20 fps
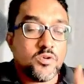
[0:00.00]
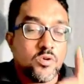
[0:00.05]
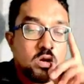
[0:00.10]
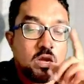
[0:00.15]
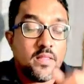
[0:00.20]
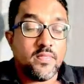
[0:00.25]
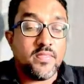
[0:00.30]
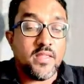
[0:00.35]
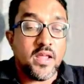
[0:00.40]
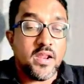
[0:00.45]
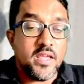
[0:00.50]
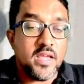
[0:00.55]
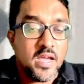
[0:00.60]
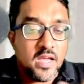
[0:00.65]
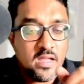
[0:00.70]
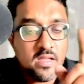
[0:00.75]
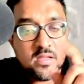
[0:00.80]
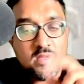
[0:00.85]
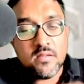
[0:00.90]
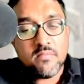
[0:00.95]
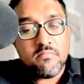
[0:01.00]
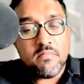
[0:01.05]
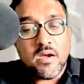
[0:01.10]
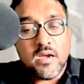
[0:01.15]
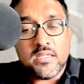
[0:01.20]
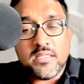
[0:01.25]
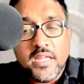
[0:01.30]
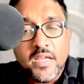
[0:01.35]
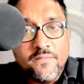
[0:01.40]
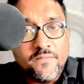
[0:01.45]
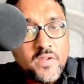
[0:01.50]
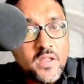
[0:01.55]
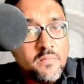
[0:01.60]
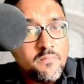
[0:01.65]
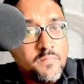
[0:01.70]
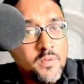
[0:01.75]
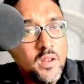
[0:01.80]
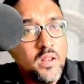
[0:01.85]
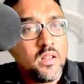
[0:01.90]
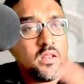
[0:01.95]
So, Khandariya Mahadev
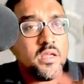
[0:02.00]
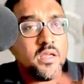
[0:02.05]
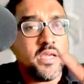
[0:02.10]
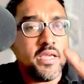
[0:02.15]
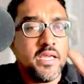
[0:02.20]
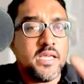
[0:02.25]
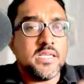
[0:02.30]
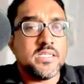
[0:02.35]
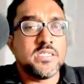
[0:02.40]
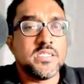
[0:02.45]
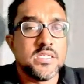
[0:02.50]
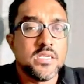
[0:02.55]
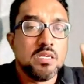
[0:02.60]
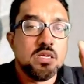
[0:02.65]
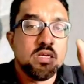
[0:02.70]
temple is